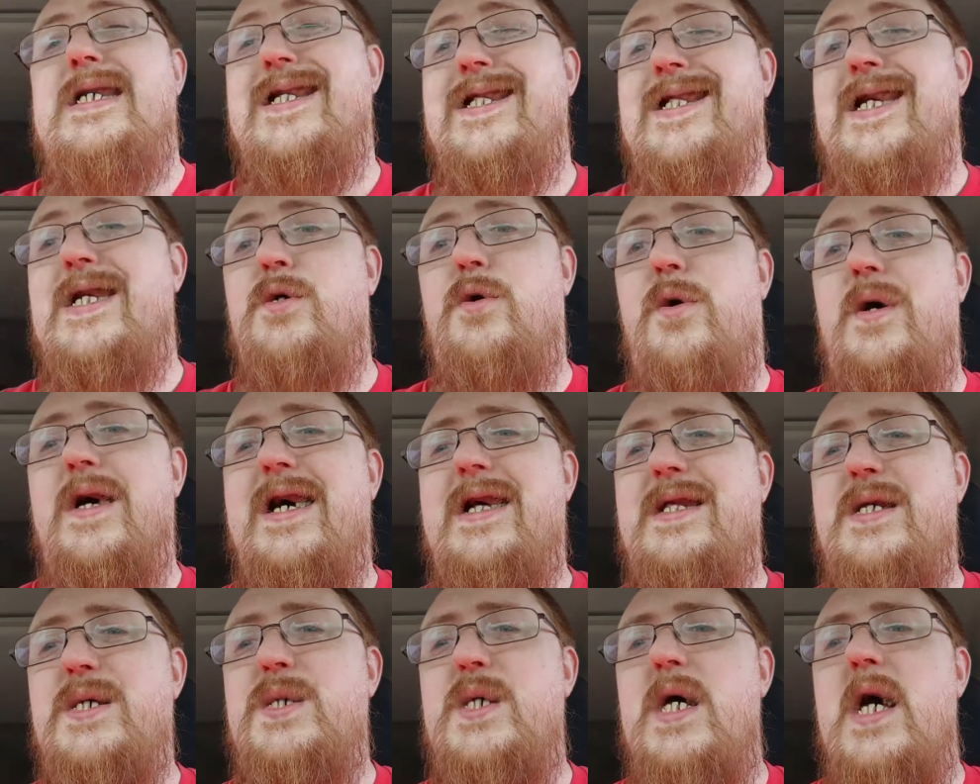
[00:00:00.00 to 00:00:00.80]
that's all I
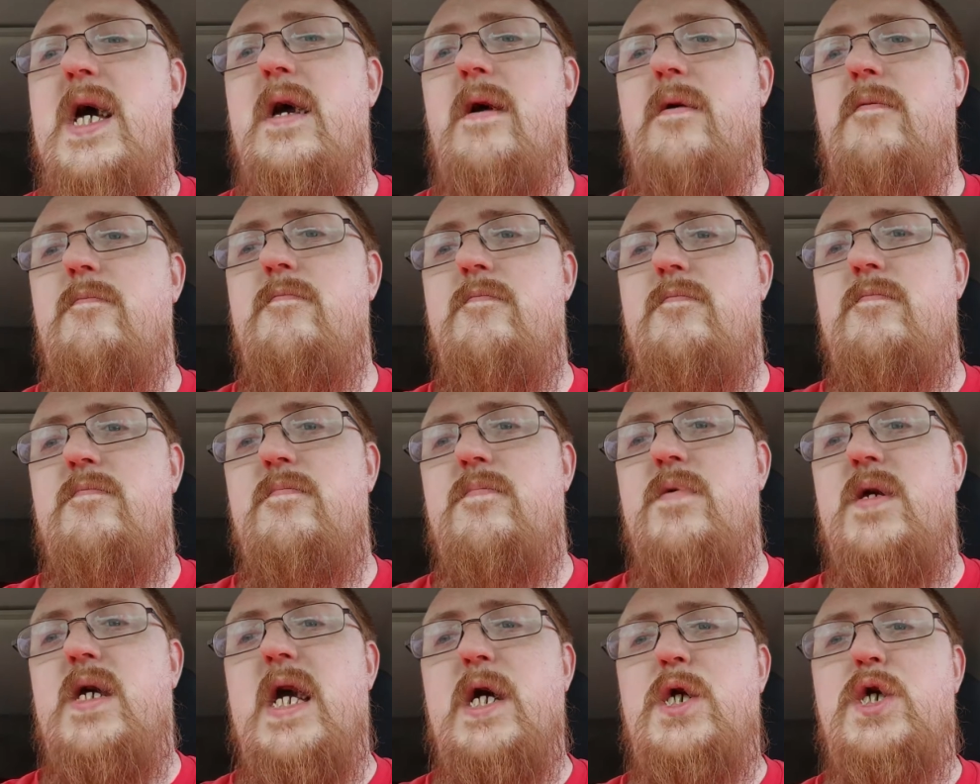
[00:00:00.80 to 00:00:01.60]
got to say.
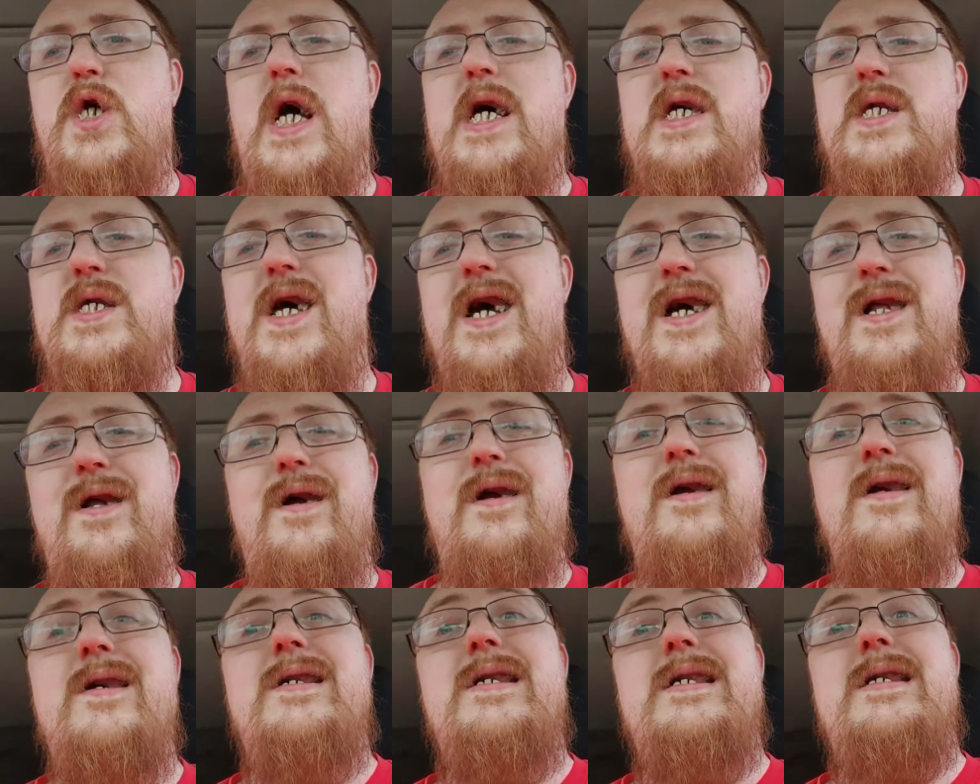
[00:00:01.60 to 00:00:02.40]
Catch you guys
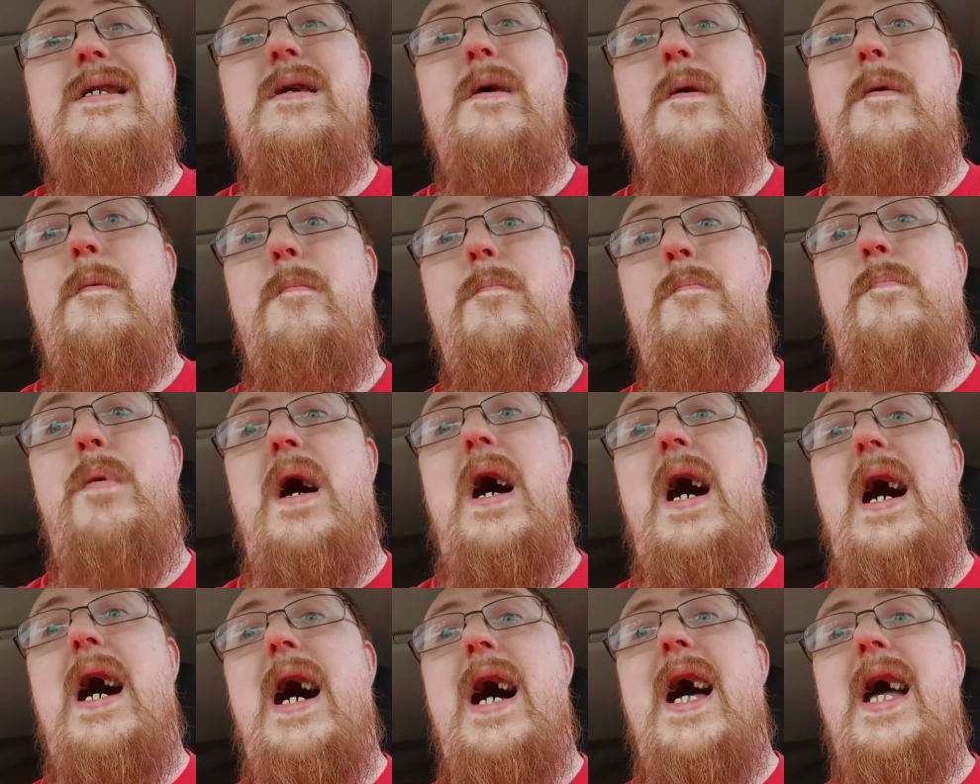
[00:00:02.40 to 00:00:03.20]
later.
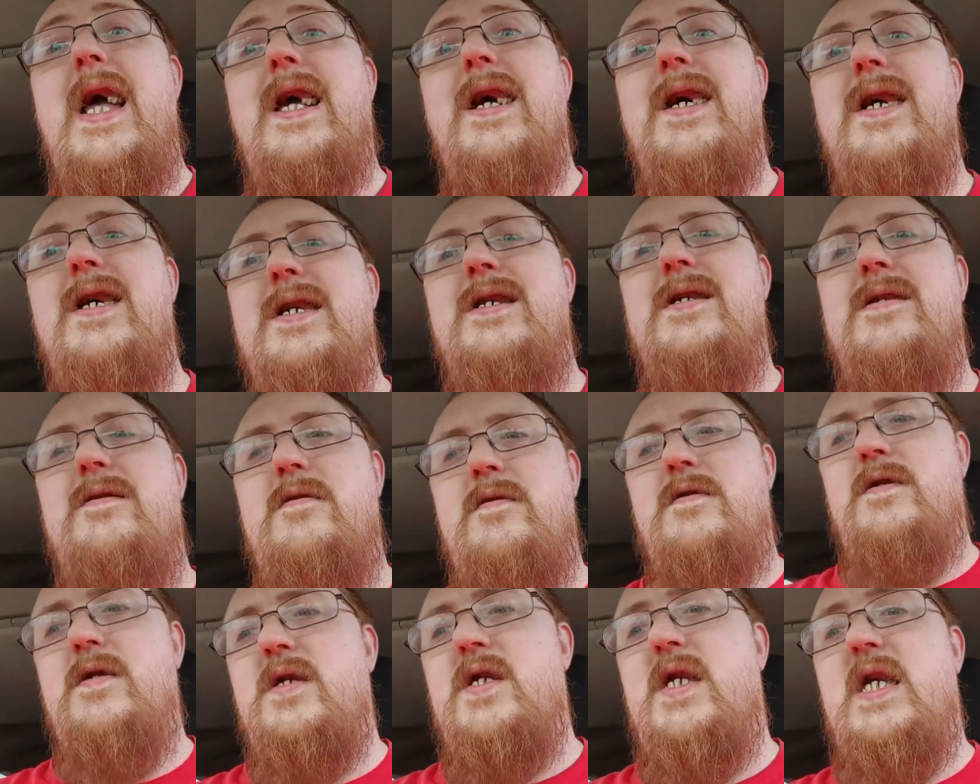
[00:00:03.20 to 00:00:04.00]
Bye.
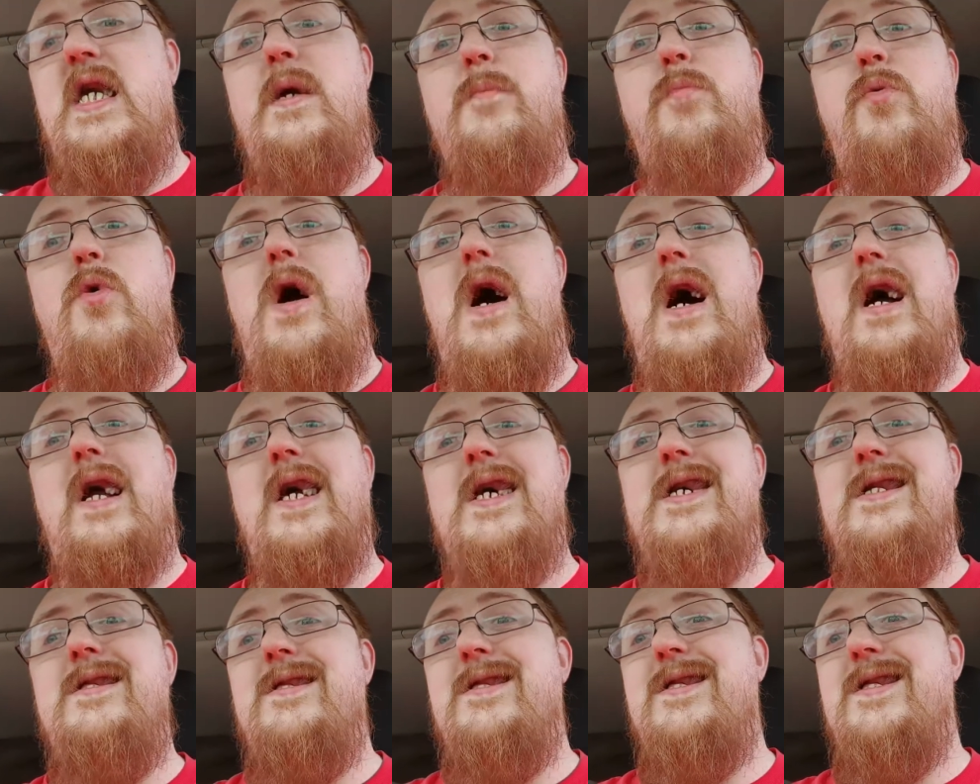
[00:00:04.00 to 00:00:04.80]
Keep
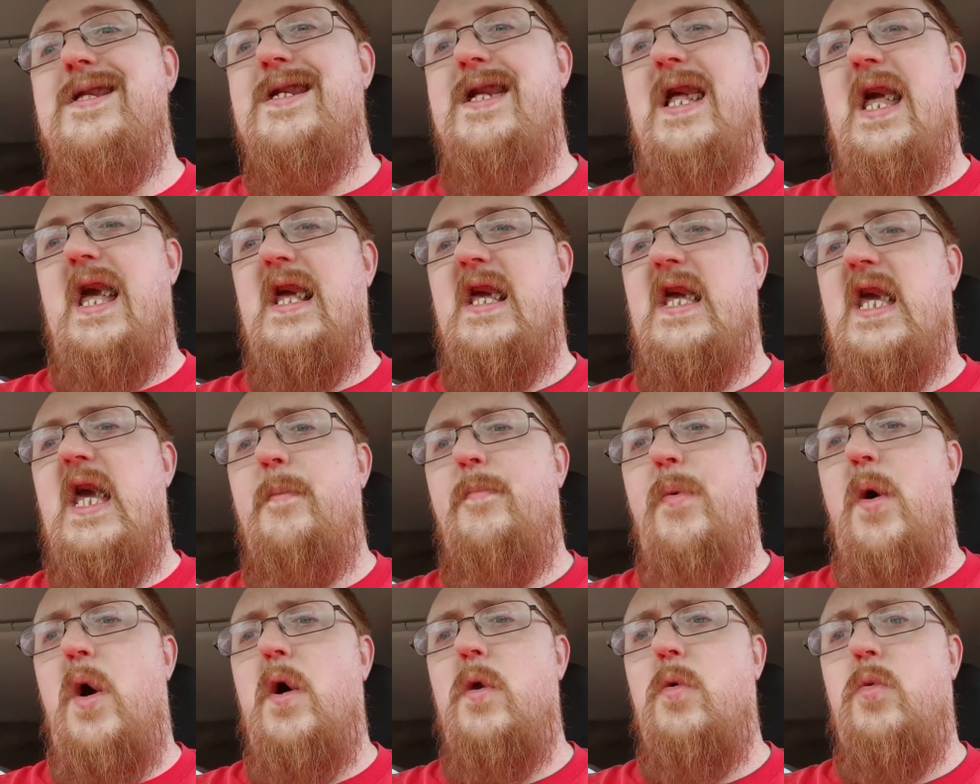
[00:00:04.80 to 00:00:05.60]
rocking and
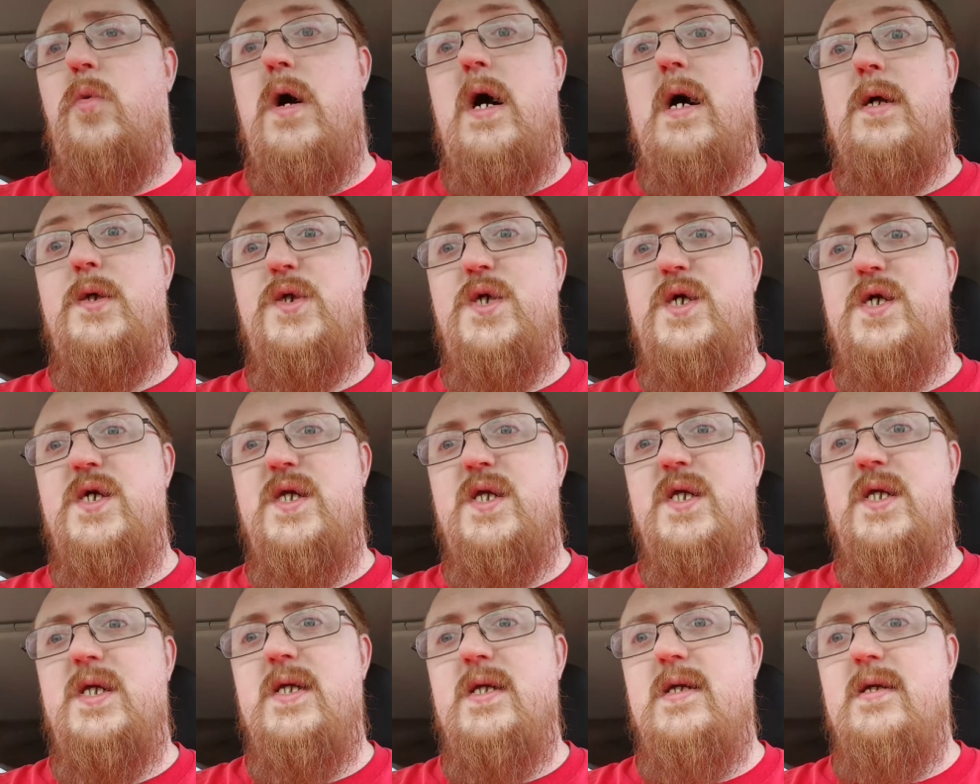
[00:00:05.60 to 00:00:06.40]
keep on
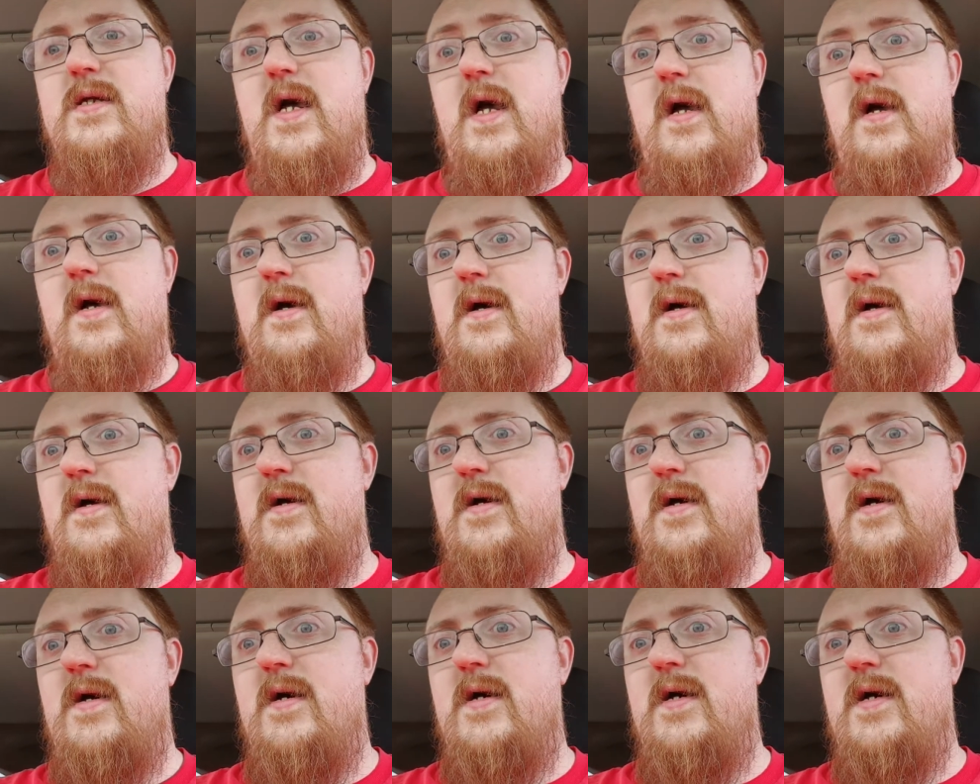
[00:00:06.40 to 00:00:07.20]
watching
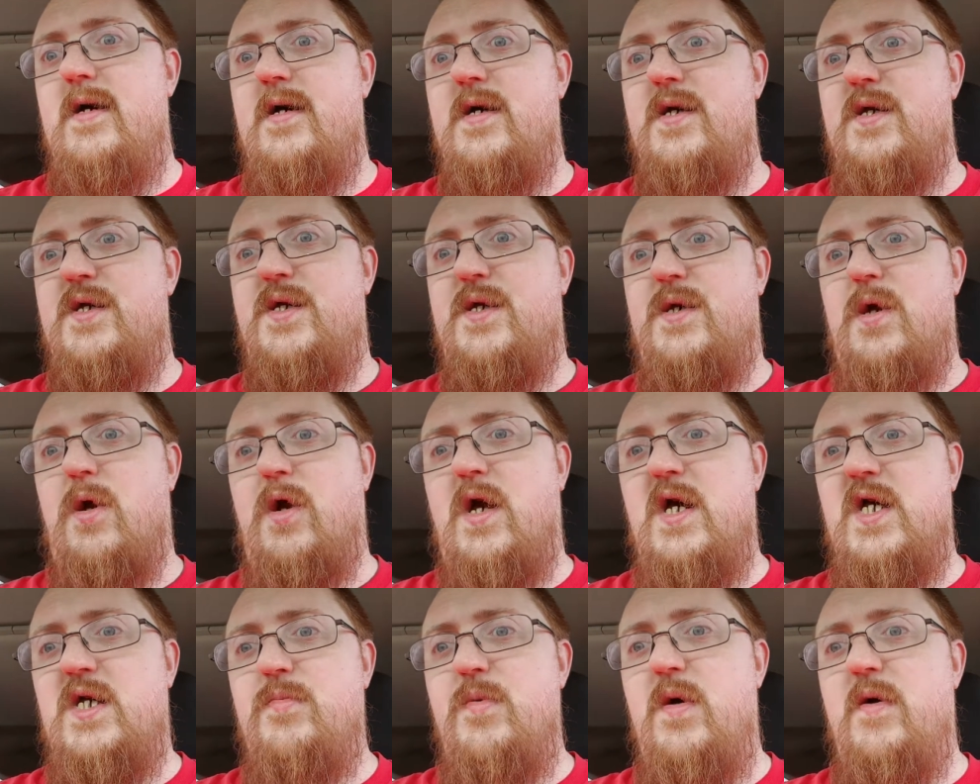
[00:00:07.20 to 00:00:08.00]

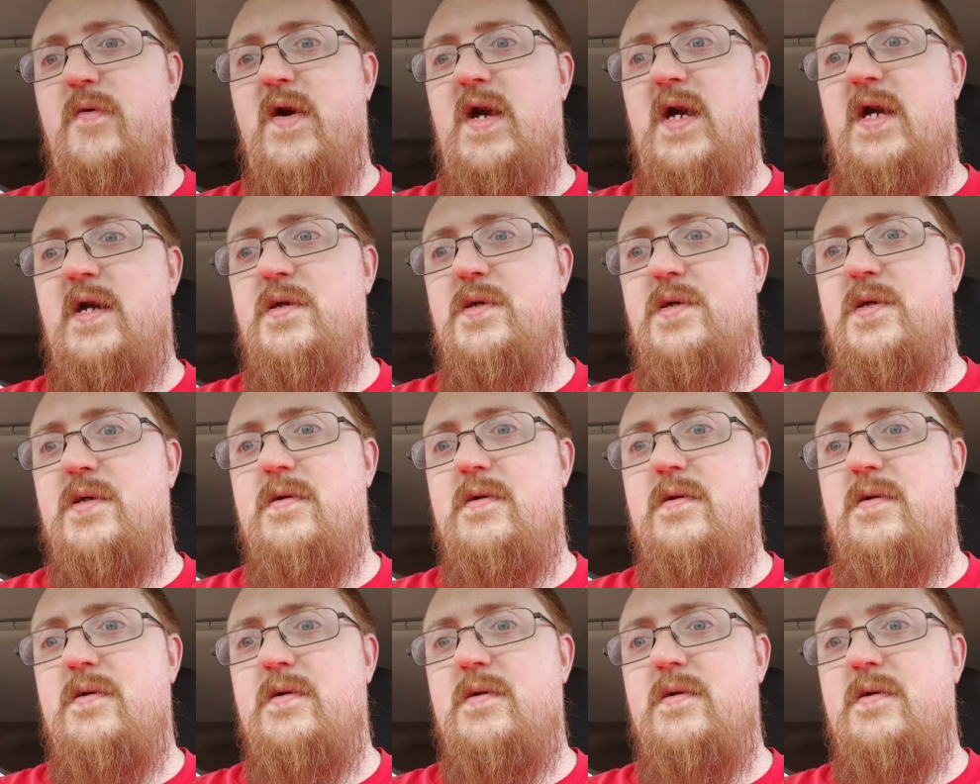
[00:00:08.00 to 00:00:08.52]
circus movies.